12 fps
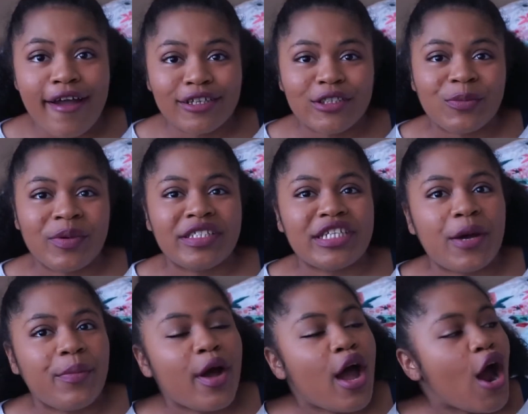also picked
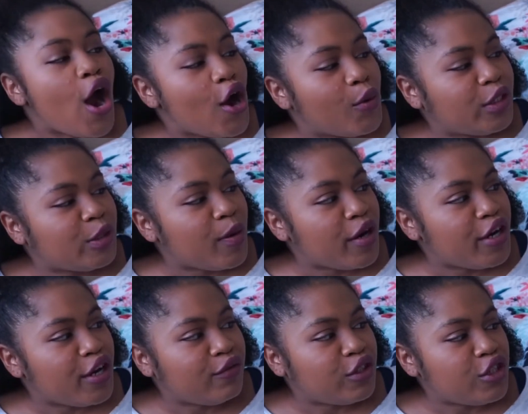up Are We Smart
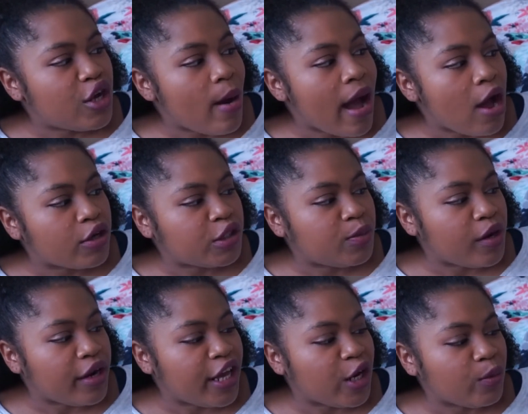Enough to Know How
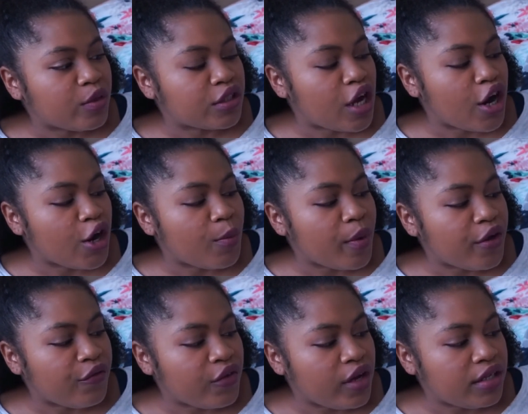Smart Animals Are by
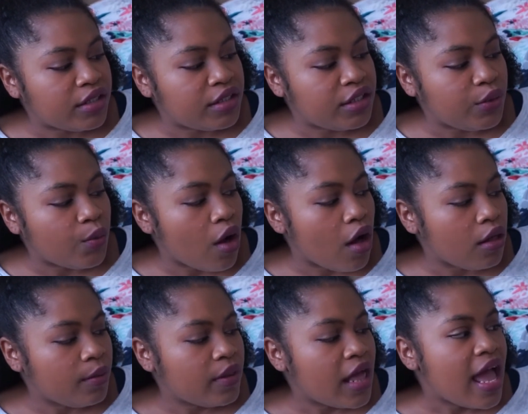Franz D. Wall.